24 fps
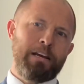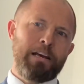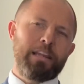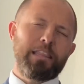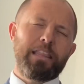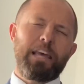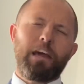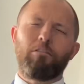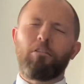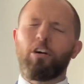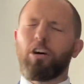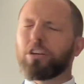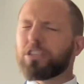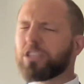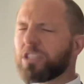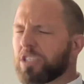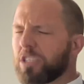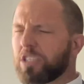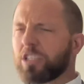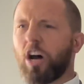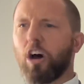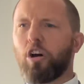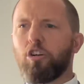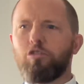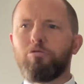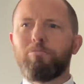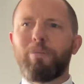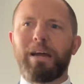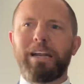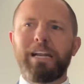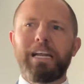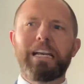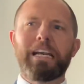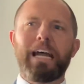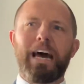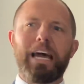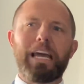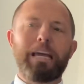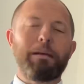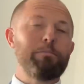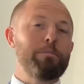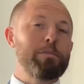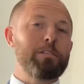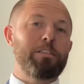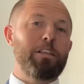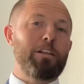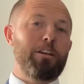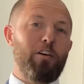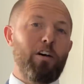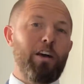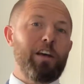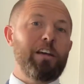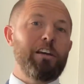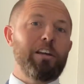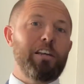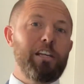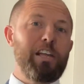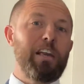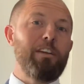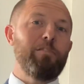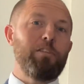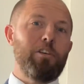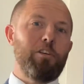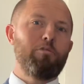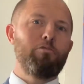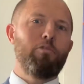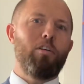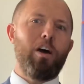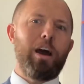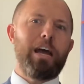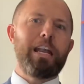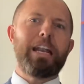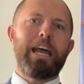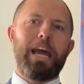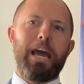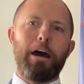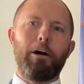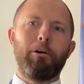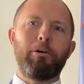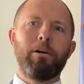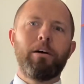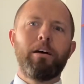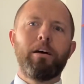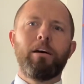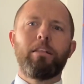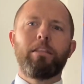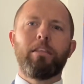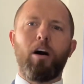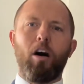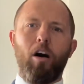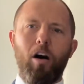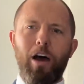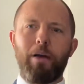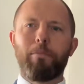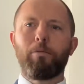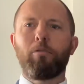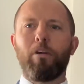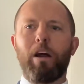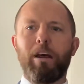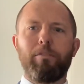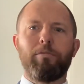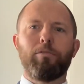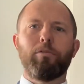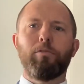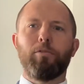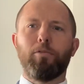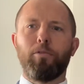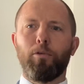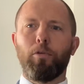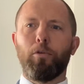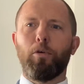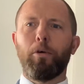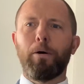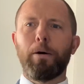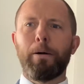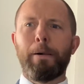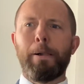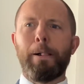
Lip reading: There are so many names that I could give you right now that I am grateful for,